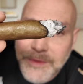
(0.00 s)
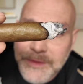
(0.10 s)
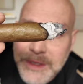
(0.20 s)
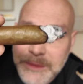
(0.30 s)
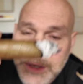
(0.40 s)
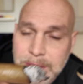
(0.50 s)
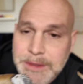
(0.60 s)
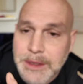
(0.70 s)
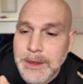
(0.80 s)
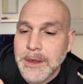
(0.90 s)
15
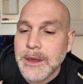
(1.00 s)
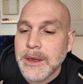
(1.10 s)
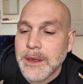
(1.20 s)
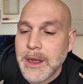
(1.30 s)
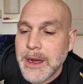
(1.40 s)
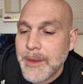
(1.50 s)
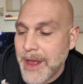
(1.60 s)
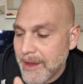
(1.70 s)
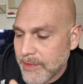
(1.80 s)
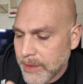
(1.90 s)
minutes. And I'm
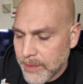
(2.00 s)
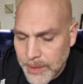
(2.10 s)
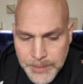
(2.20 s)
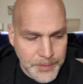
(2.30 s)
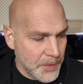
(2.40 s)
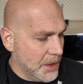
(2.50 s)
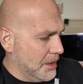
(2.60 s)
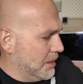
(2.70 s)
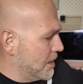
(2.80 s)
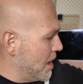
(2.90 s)
halfway through.
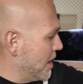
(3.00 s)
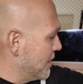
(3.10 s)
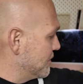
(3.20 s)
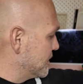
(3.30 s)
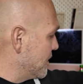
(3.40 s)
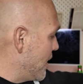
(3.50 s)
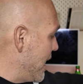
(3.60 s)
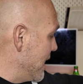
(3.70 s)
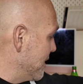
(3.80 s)
So I